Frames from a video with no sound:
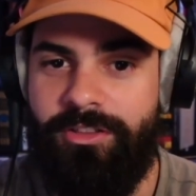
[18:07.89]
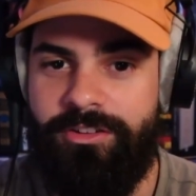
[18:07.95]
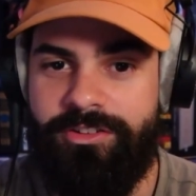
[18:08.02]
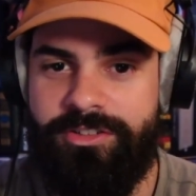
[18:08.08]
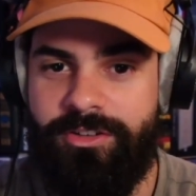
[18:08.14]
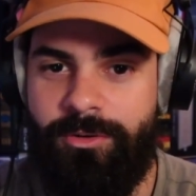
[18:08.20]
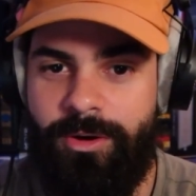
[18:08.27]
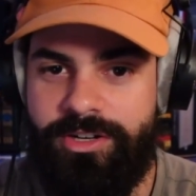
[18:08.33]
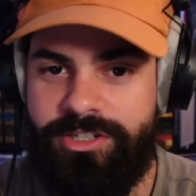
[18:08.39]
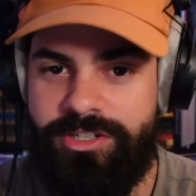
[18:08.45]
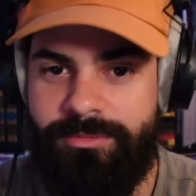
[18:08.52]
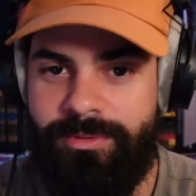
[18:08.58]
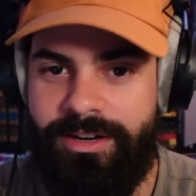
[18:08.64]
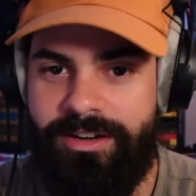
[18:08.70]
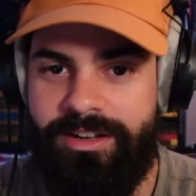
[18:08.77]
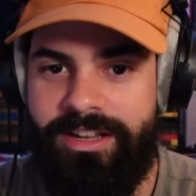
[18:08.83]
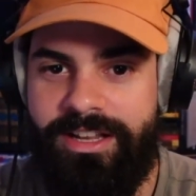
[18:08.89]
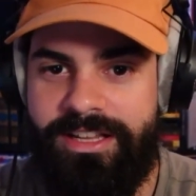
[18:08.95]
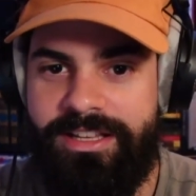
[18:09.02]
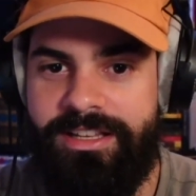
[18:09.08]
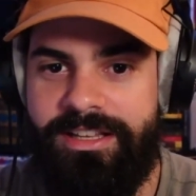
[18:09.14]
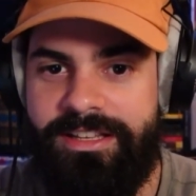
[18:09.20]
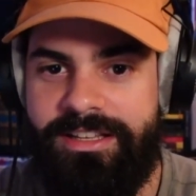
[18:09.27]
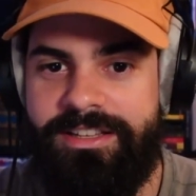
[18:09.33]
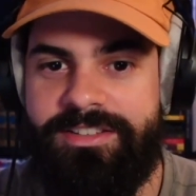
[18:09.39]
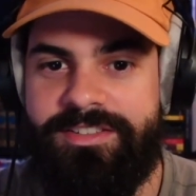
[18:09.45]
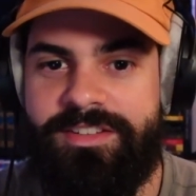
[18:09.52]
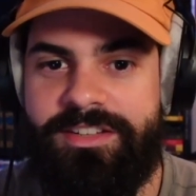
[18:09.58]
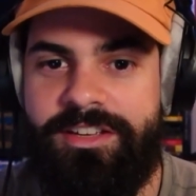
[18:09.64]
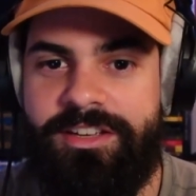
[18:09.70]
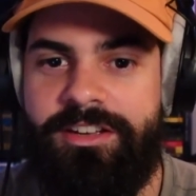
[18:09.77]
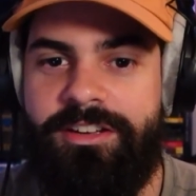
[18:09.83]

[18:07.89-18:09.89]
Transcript: There's no question about it. It is